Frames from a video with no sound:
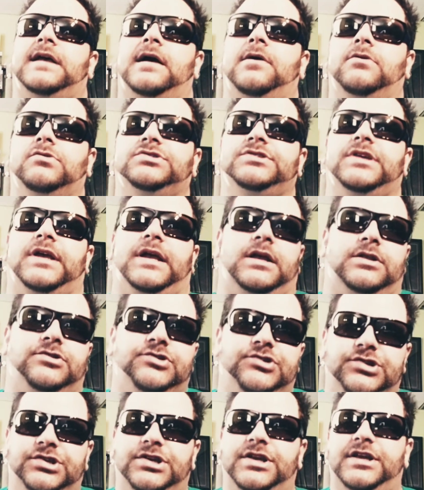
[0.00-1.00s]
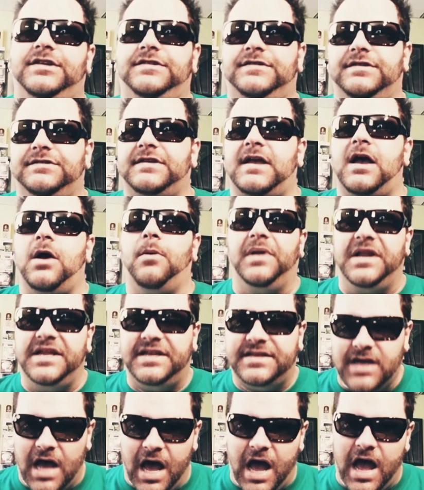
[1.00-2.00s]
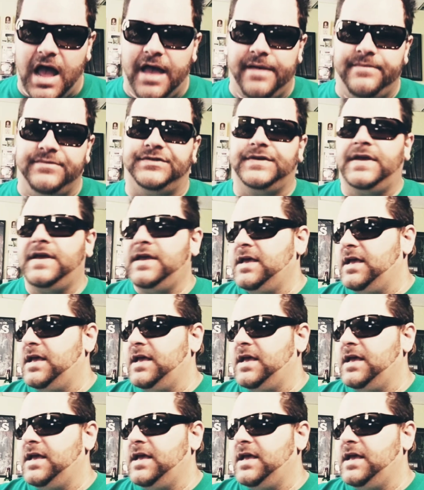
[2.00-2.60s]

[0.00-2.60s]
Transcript: I was like, Jesus, how many times